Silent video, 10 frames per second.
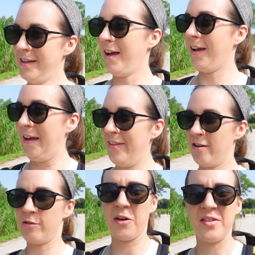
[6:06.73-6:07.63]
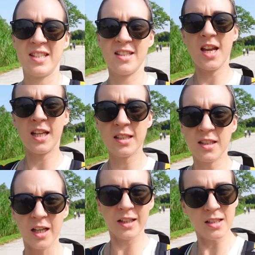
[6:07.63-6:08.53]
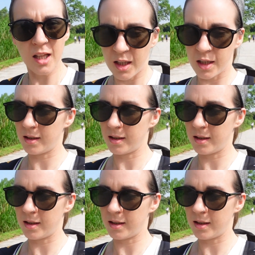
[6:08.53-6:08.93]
and they're all going steady, steady, steady.